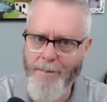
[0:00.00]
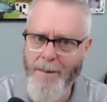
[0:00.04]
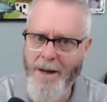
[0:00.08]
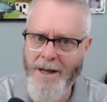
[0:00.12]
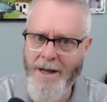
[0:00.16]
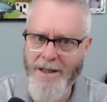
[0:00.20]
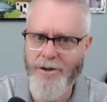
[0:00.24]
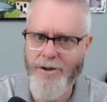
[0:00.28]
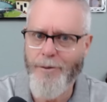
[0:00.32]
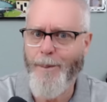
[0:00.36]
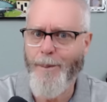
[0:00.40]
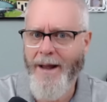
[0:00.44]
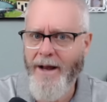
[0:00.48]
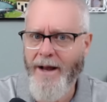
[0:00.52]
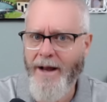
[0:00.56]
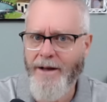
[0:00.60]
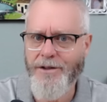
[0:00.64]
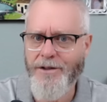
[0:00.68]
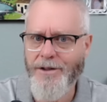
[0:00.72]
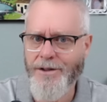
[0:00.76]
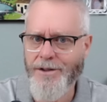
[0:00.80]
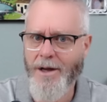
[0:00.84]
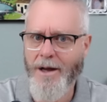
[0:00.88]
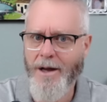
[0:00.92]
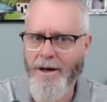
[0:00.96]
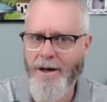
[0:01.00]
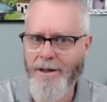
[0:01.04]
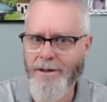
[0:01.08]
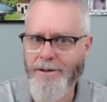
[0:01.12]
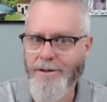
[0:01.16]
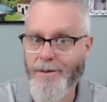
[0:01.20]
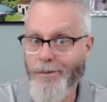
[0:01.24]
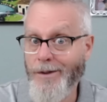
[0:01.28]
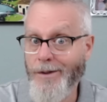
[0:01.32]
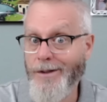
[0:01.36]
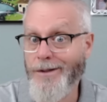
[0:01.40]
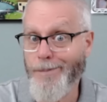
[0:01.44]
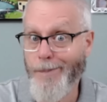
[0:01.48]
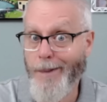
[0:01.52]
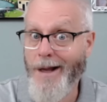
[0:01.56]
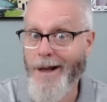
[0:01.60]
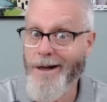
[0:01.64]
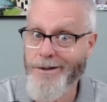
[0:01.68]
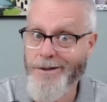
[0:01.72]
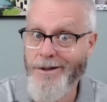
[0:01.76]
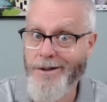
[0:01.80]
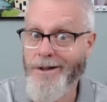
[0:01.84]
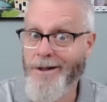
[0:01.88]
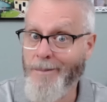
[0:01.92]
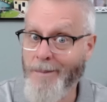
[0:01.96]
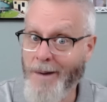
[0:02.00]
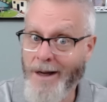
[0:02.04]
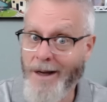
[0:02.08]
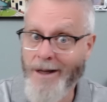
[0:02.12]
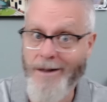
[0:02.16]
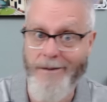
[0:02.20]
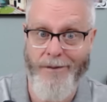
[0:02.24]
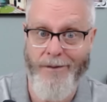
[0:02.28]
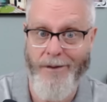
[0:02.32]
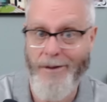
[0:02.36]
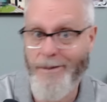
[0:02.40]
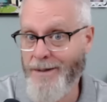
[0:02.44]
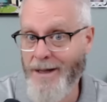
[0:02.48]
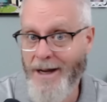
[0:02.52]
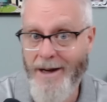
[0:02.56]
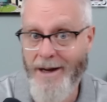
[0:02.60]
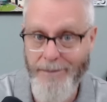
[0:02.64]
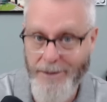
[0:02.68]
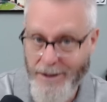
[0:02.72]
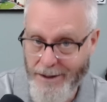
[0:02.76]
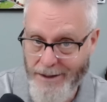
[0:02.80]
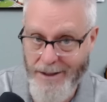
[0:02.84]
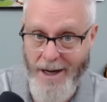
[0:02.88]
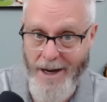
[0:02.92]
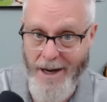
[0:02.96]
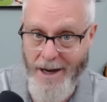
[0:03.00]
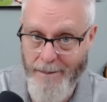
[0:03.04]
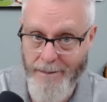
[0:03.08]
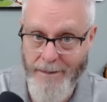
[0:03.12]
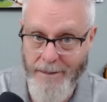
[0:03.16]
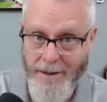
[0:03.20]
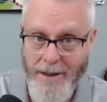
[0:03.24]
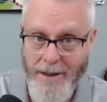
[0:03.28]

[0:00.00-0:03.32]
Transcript: Mud splashes on us, and we splash in the mud from time to time,